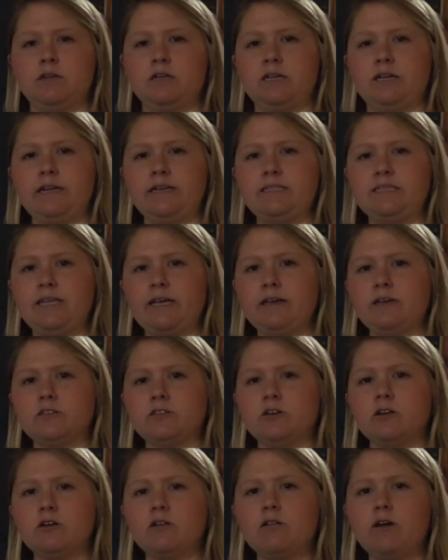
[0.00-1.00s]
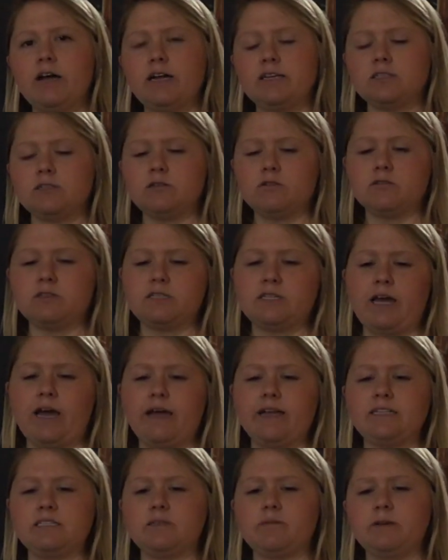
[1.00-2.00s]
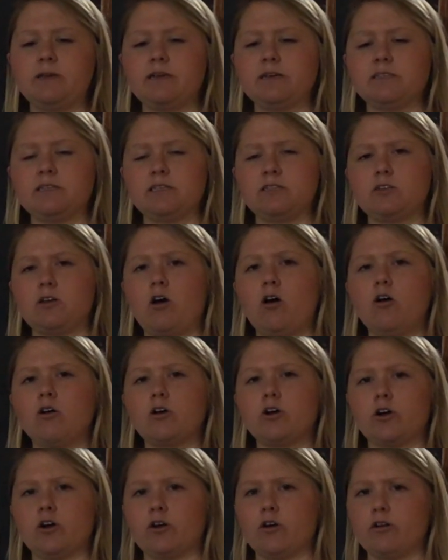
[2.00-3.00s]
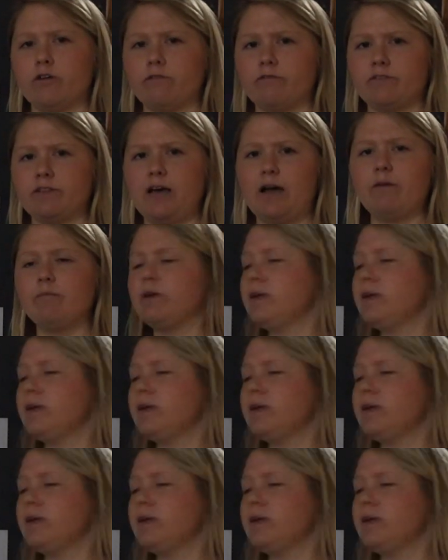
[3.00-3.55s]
Did I say a circle has no sides because it's all curved? That